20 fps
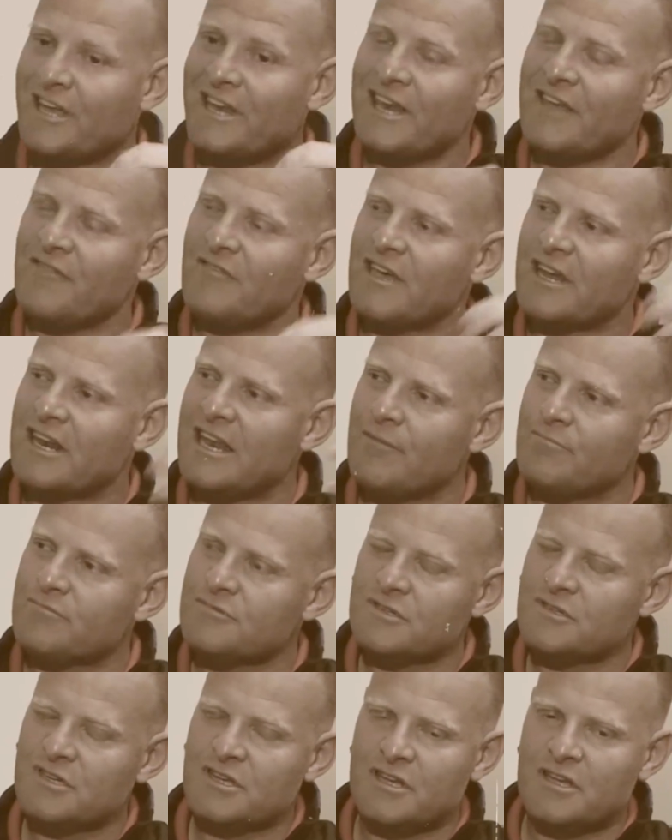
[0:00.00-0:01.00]
he leave the club,
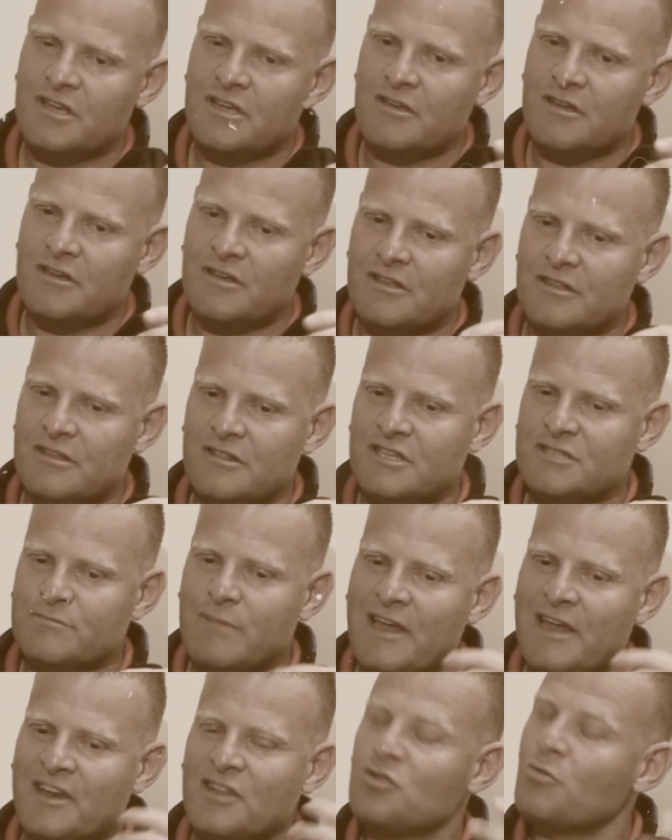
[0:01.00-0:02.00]
he's
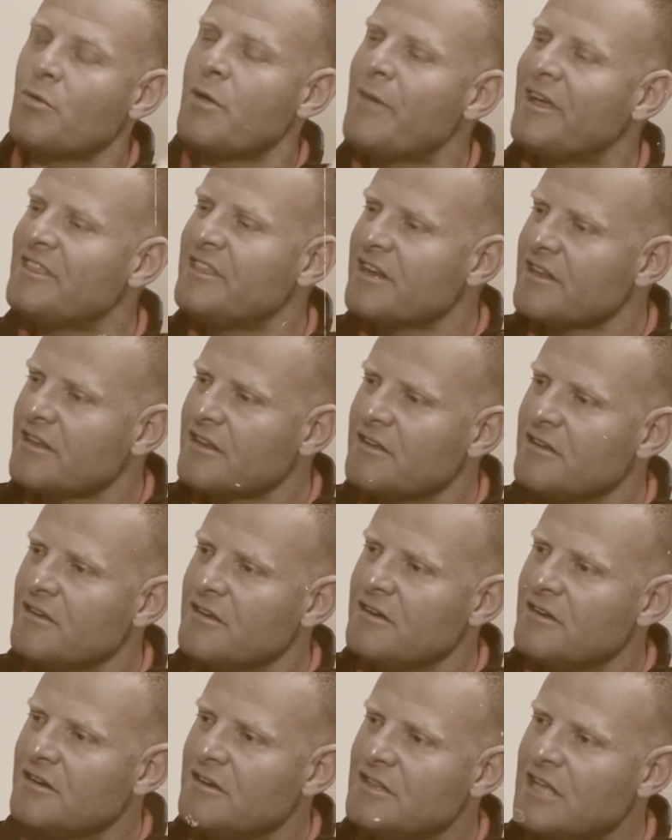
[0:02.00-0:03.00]
going to be better
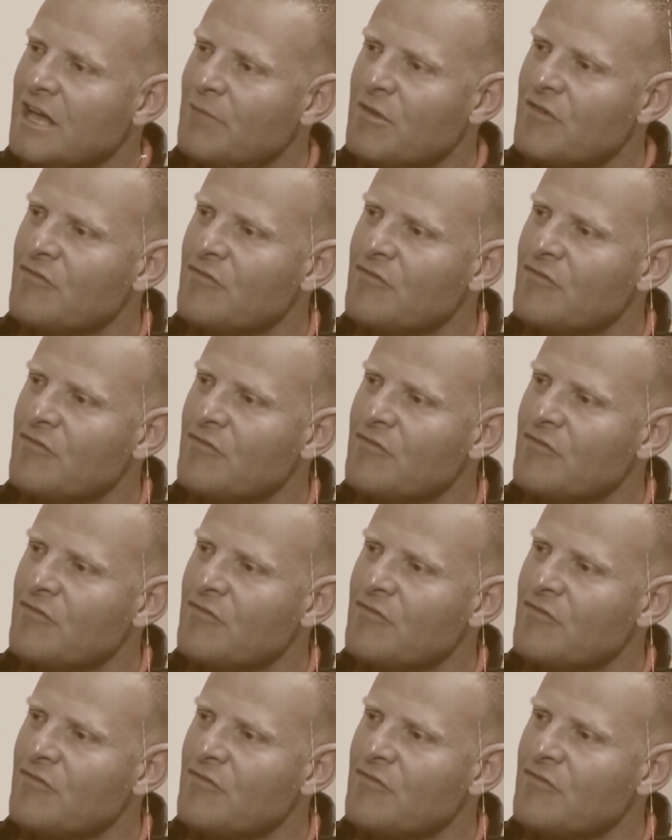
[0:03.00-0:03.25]
than